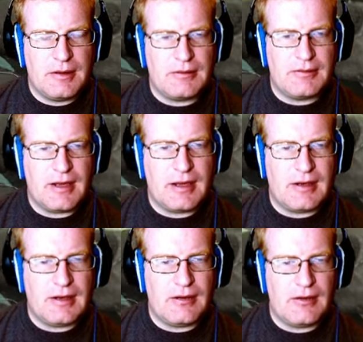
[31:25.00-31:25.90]
it's not
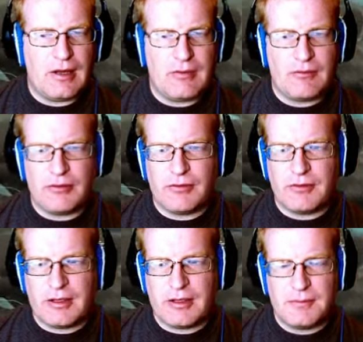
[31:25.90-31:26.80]
a average over
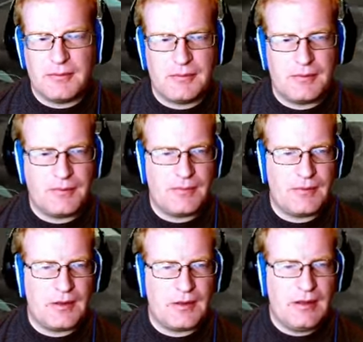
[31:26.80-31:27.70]
time.
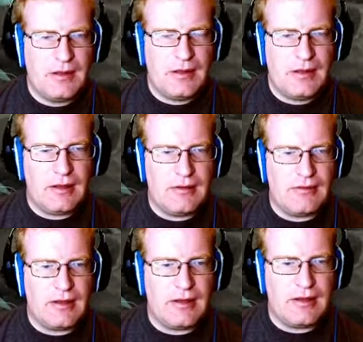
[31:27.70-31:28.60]
It's
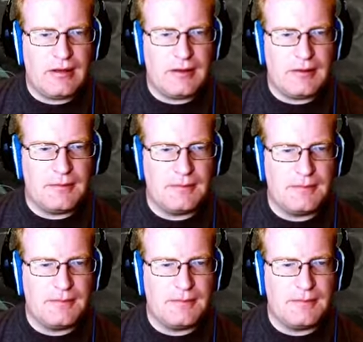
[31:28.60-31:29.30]
a um,